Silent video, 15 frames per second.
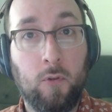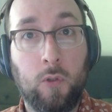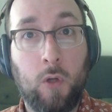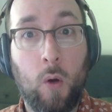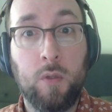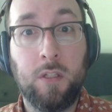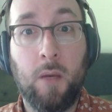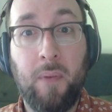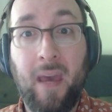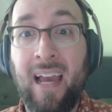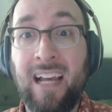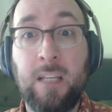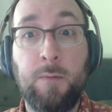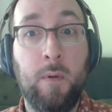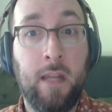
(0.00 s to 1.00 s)
goes up
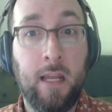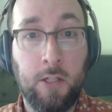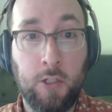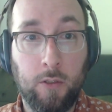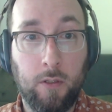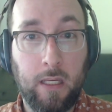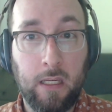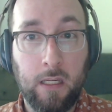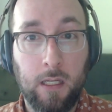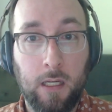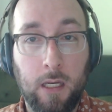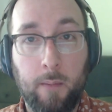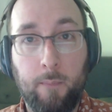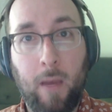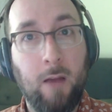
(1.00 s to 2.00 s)
exponentially.
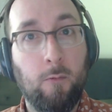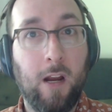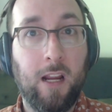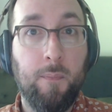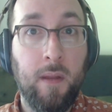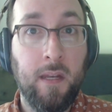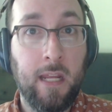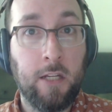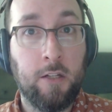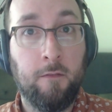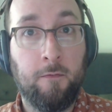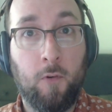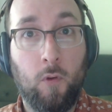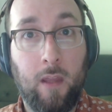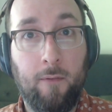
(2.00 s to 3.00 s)
My recommendation
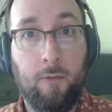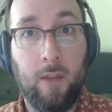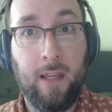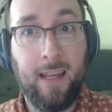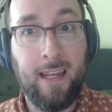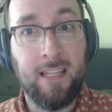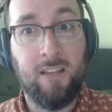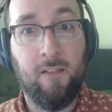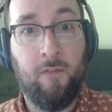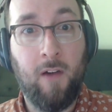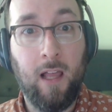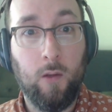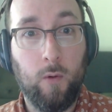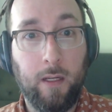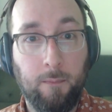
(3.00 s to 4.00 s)
for leveling is the
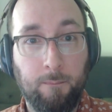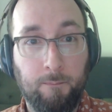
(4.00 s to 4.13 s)
following.